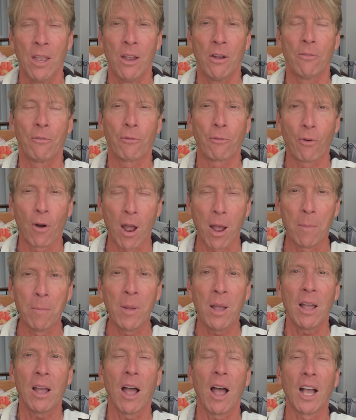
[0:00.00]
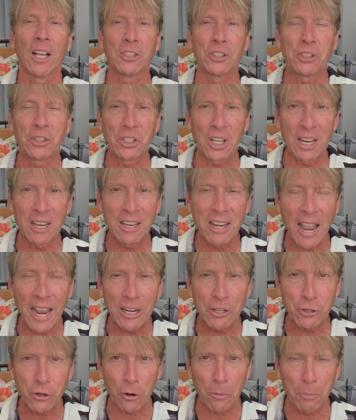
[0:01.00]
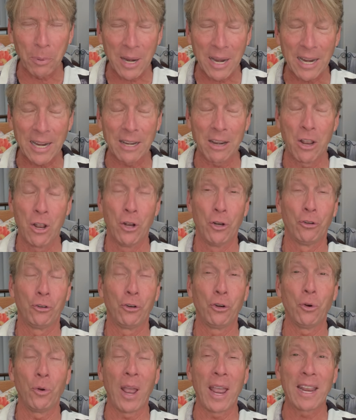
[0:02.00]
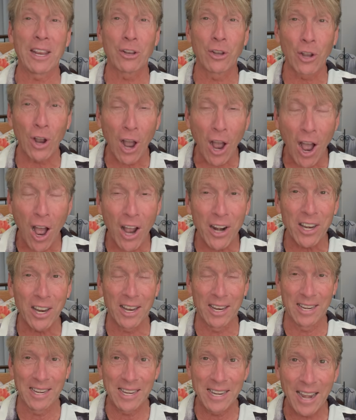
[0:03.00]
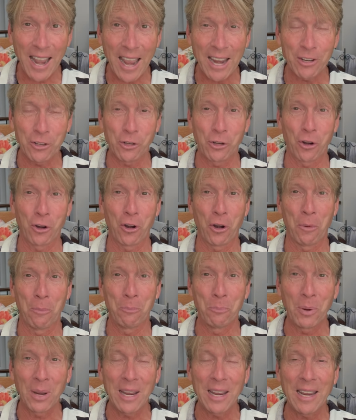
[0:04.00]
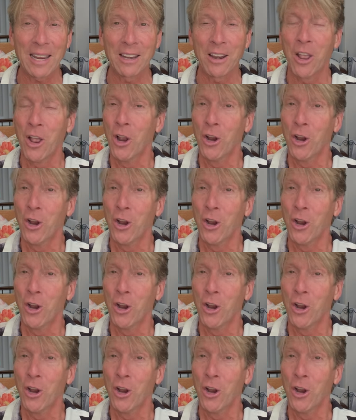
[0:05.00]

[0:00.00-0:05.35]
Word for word: from a sin nature being to a God nature being.